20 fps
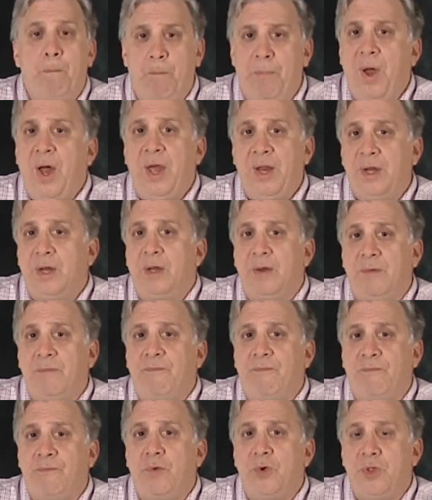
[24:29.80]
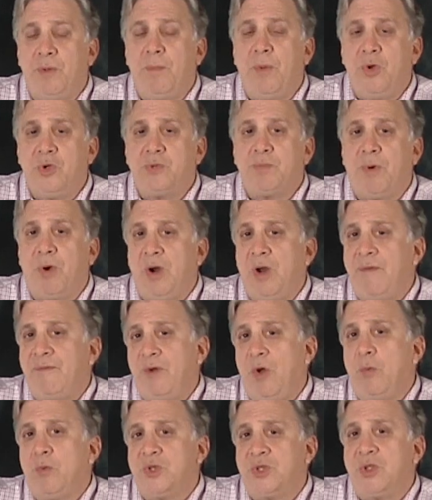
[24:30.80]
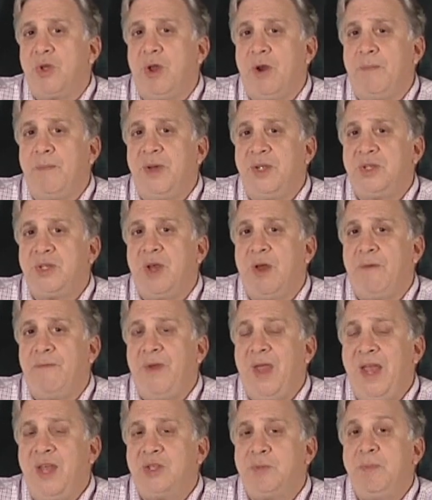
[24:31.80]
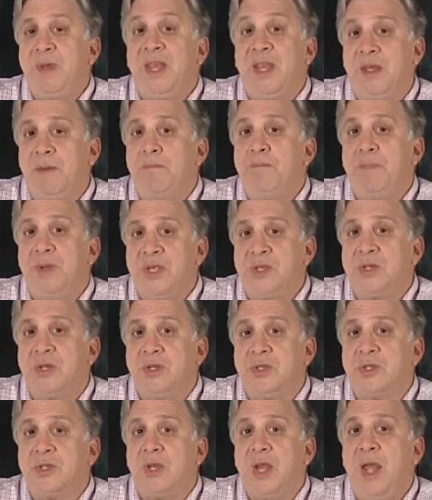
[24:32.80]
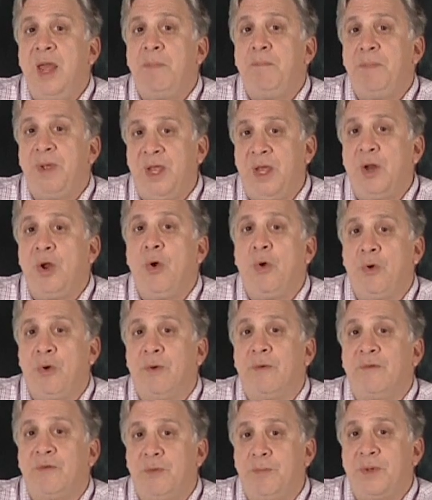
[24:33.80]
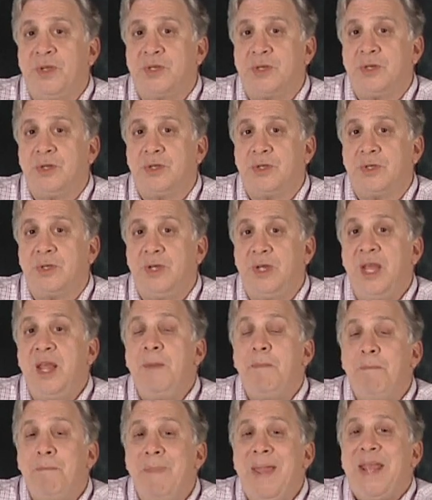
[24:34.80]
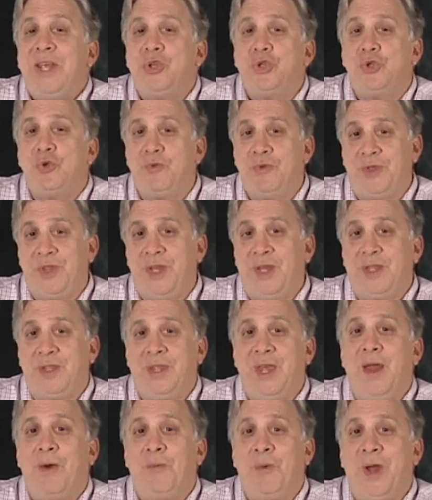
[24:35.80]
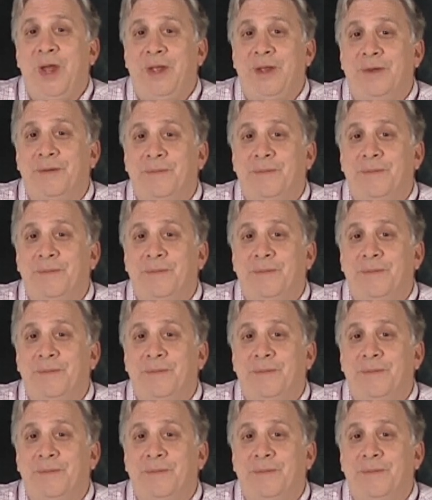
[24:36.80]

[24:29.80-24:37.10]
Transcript: But for the most part, I've always thought of myself as being in business and being an owner of a business. It makes you think that way.